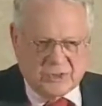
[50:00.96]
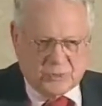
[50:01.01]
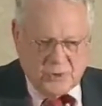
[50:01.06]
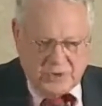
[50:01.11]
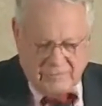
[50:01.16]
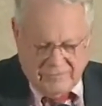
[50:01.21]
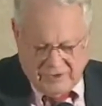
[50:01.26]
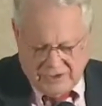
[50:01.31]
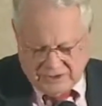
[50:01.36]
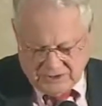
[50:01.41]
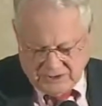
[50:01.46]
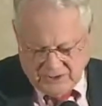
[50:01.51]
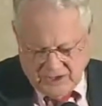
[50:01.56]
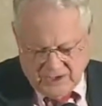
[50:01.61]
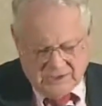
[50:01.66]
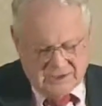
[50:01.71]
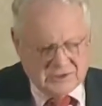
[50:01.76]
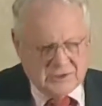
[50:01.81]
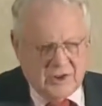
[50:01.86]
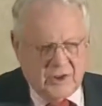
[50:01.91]
three
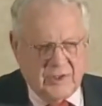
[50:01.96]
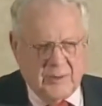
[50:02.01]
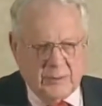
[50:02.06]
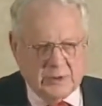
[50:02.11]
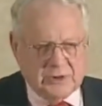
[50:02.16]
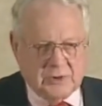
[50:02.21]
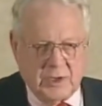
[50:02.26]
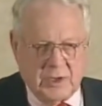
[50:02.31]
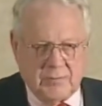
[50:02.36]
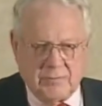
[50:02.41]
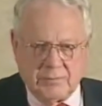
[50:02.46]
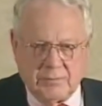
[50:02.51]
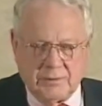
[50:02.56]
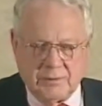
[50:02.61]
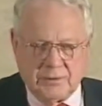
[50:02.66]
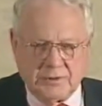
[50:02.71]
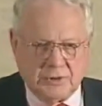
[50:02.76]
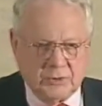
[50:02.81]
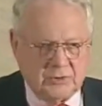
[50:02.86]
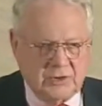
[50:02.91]
investigations and all. I was uh,
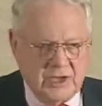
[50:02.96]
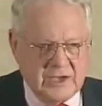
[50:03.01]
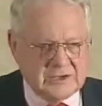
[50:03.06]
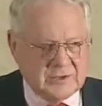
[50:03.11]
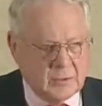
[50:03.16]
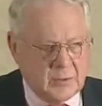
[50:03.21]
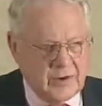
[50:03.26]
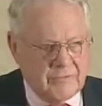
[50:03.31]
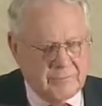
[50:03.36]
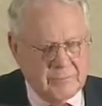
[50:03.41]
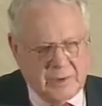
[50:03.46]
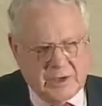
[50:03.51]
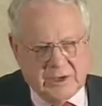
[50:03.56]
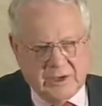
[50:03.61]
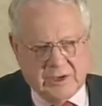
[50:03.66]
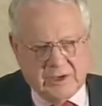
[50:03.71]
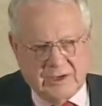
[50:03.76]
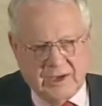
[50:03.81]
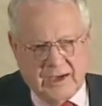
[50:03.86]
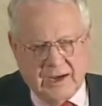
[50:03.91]
two days away from being
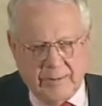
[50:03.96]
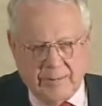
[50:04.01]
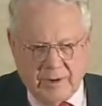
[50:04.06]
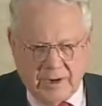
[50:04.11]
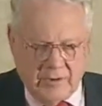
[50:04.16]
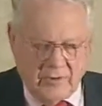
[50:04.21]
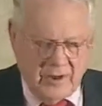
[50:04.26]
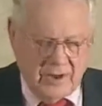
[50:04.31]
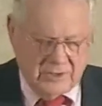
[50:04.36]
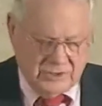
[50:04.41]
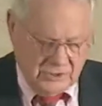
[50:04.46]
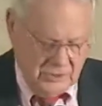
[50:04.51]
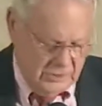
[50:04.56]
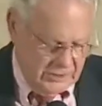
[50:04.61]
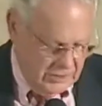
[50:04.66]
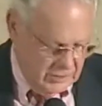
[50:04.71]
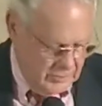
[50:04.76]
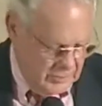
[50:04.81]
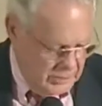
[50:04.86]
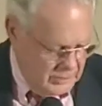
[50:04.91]
indicted by a grand jury
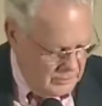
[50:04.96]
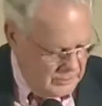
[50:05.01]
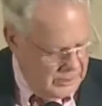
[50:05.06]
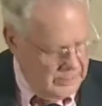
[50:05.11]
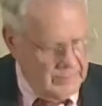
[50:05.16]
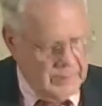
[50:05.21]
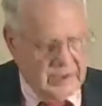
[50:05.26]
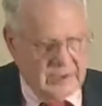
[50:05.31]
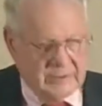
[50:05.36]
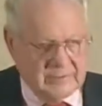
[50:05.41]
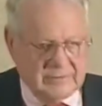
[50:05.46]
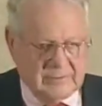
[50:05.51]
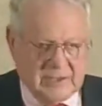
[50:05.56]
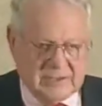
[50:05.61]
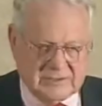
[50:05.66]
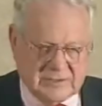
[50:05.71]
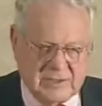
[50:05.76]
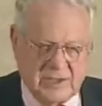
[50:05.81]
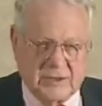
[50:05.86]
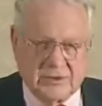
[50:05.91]
here, by the way. But uh,
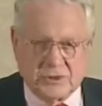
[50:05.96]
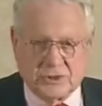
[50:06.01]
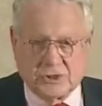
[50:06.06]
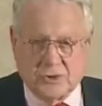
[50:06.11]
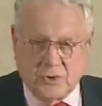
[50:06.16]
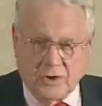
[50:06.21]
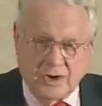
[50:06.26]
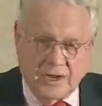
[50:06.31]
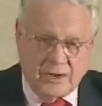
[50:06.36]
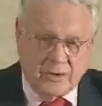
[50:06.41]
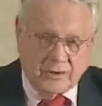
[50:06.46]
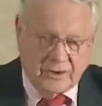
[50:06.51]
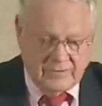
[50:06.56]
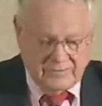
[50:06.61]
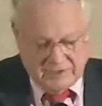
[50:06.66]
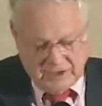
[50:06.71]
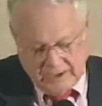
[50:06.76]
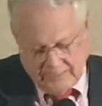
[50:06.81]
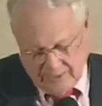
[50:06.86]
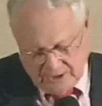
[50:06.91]
that's another story, and I don't
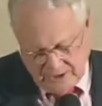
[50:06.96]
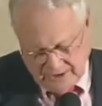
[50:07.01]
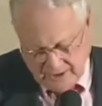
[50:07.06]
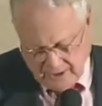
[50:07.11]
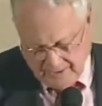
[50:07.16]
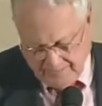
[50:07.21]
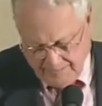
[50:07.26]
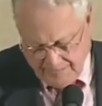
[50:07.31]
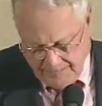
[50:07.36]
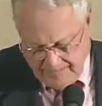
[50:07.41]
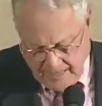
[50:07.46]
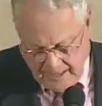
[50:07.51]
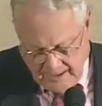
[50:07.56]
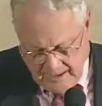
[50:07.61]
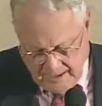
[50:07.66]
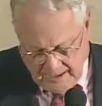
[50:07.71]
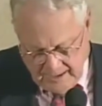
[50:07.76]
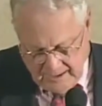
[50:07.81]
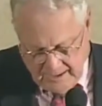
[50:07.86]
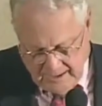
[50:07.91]
have time to tell it
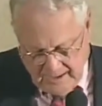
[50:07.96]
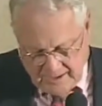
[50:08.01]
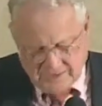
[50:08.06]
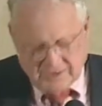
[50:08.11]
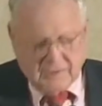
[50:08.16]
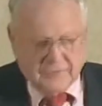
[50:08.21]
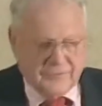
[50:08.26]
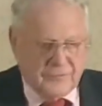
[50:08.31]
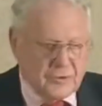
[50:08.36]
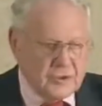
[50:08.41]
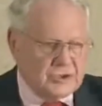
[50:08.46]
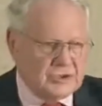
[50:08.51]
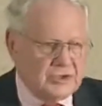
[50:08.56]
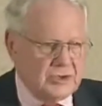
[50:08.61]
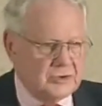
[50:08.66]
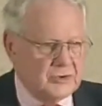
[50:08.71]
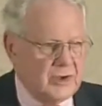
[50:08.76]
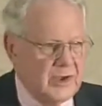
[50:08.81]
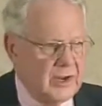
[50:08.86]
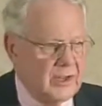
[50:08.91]
said, first you
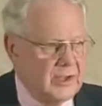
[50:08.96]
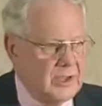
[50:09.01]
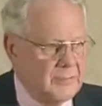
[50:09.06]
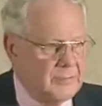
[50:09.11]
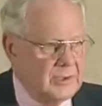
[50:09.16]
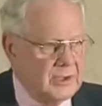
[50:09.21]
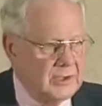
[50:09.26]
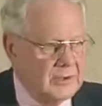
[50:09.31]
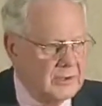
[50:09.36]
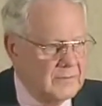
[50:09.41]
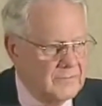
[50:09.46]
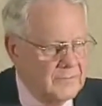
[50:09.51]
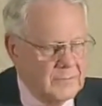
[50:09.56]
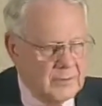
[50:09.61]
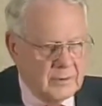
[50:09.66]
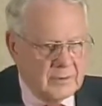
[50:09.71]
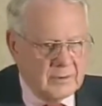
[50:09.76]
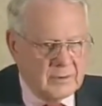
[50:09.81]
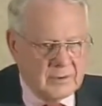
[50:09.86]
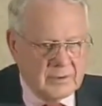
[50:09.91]
try to get me
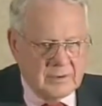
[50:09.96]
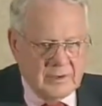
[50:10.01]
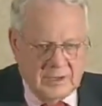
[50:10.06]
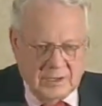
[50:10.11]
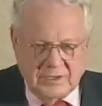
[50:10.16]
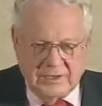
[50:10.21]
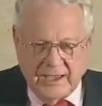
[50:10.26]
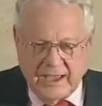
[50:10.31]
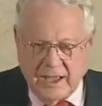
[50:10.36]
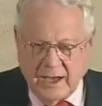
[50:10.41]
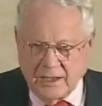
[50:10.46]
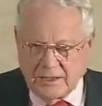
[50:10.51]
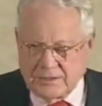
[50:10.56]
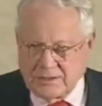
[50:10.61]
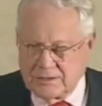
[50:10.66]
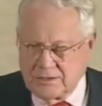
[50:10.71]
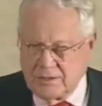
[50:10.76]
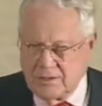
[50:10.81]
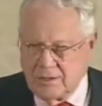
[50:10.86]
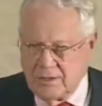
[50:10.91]
for, in Dallas,